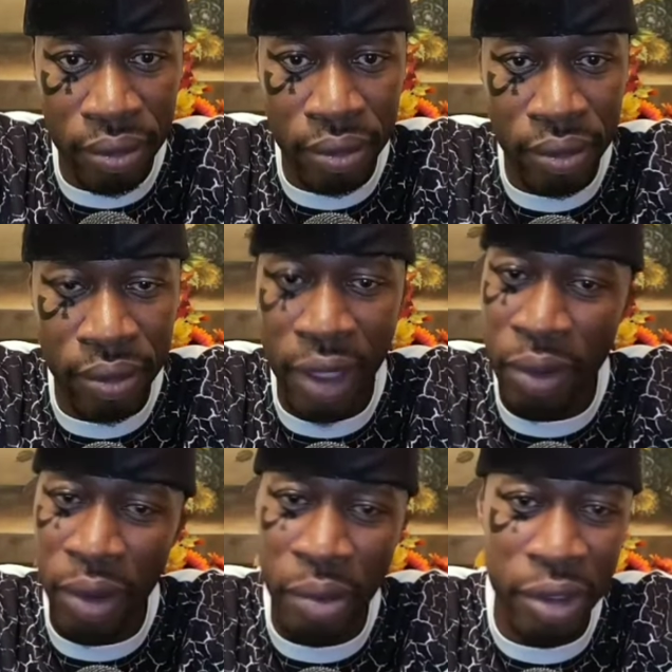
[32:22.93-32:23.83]
they want to
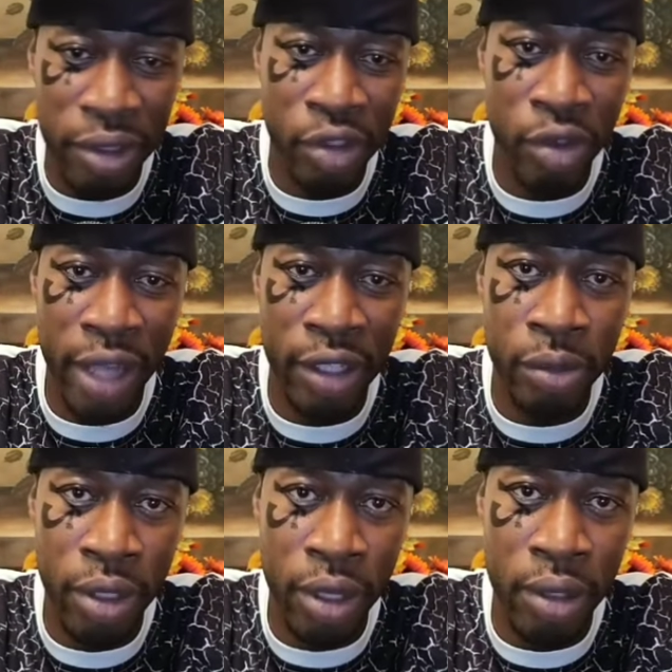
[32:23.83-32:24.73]
be detractors, but yo,
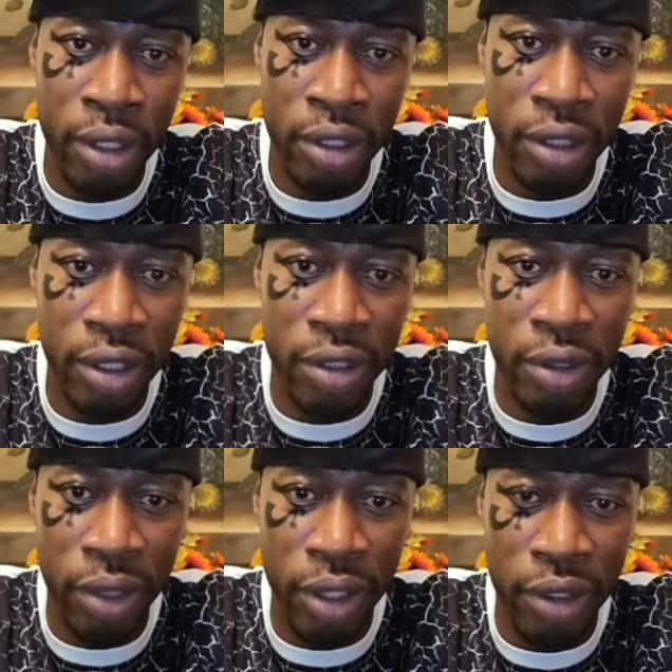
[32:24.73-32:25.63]
listen, let's do
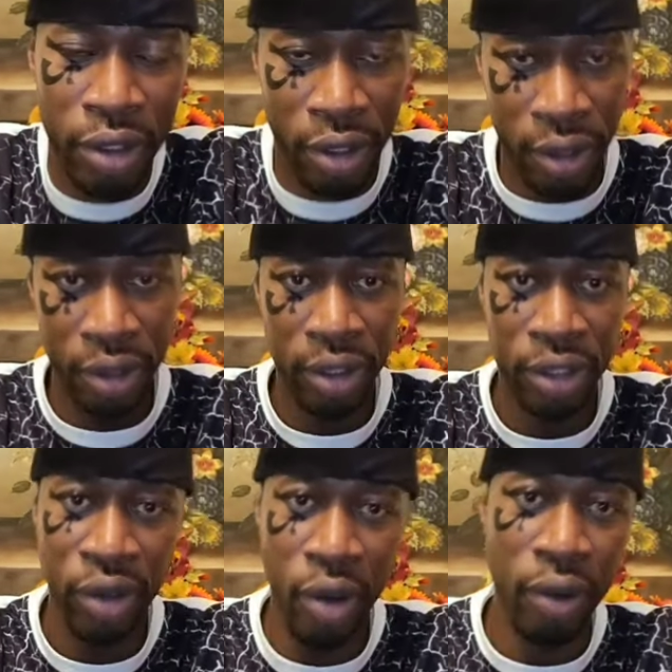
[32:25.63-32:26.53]
this. Let's go
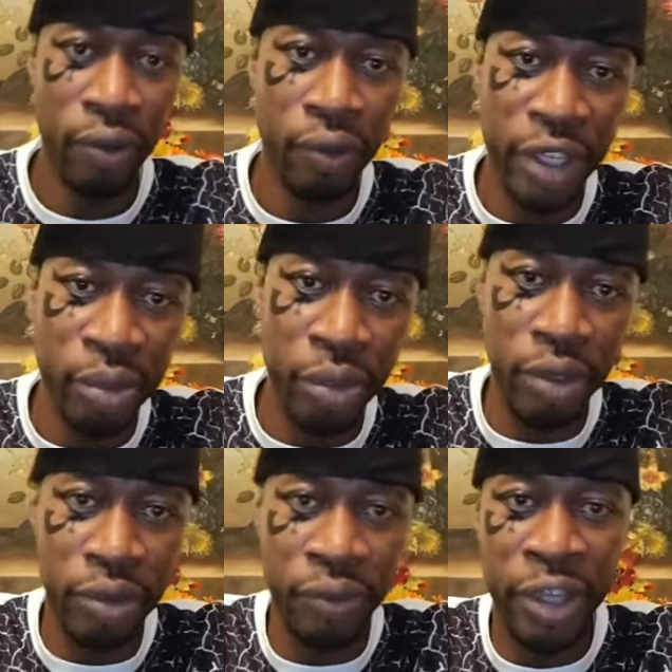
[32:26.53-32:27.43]
on Facebook,
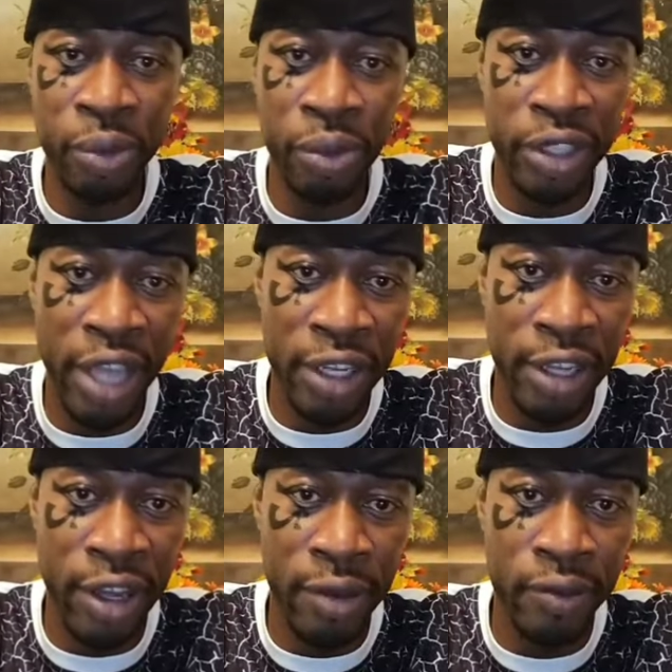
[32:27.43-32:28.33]
facebook.com
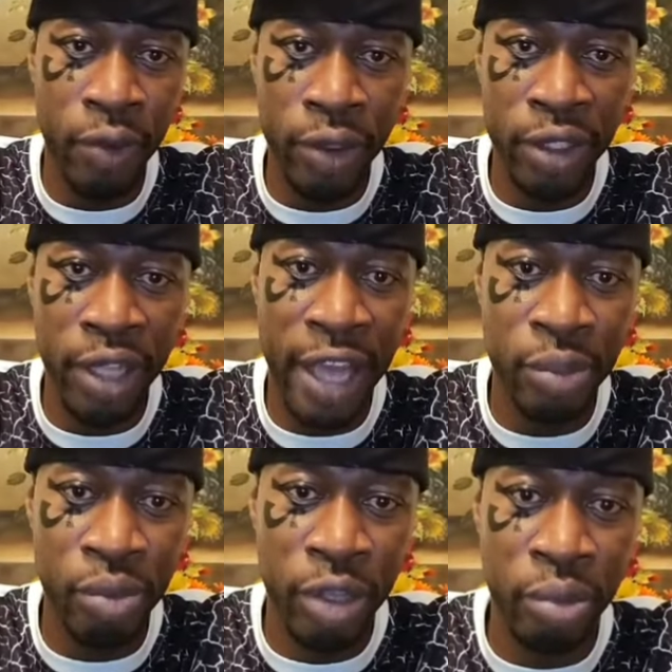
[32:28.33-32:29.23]
forward slash brother
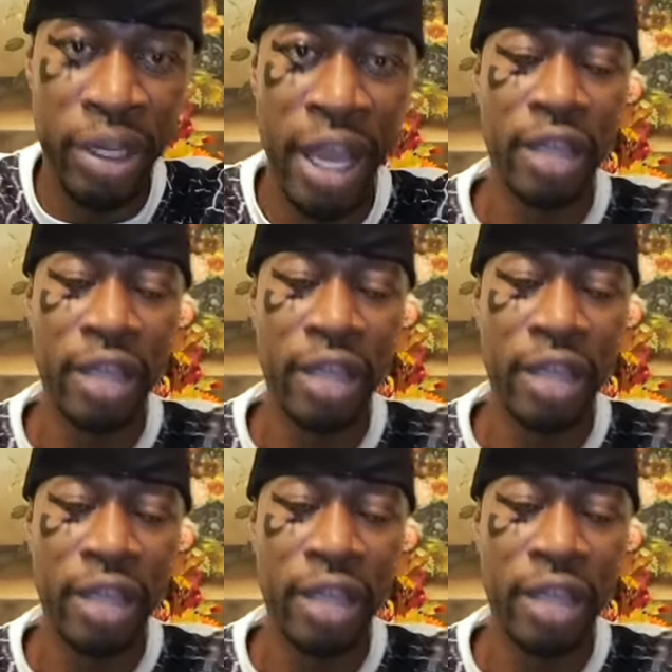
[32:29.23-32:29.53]
polight.